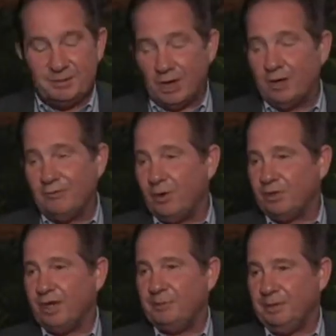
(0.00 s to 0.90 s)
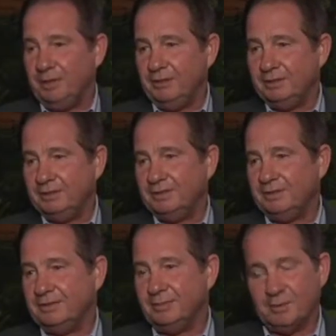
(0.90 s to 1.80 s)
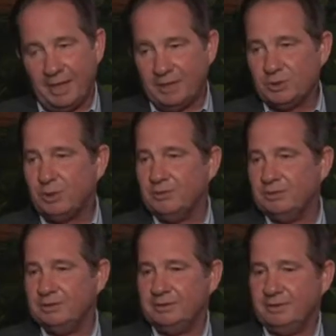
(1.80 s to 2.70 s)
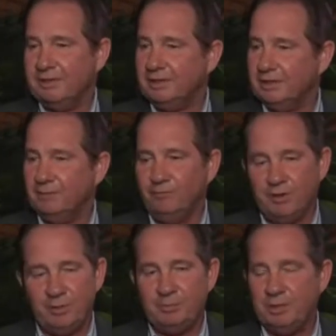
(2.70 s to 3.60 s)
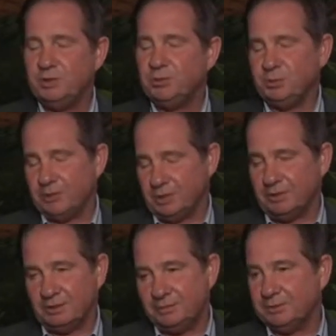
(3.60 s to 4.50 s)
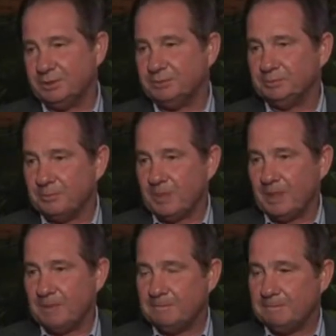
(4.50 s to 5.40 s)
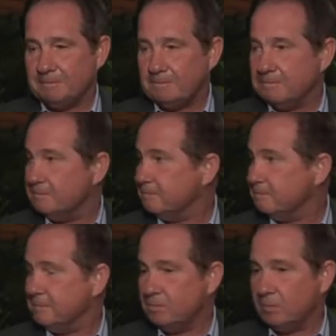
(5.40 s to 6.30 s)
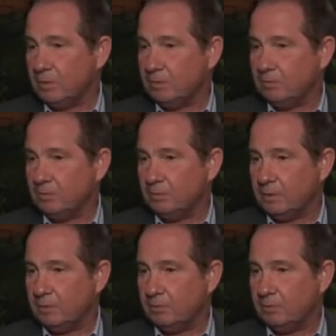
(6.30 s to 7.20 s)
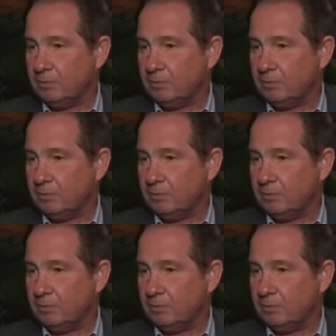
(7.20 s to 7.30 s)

was a hard-fought campaign. I'm glad it's over, and I am very pleased with the results. So. The incoming mayor said the voters were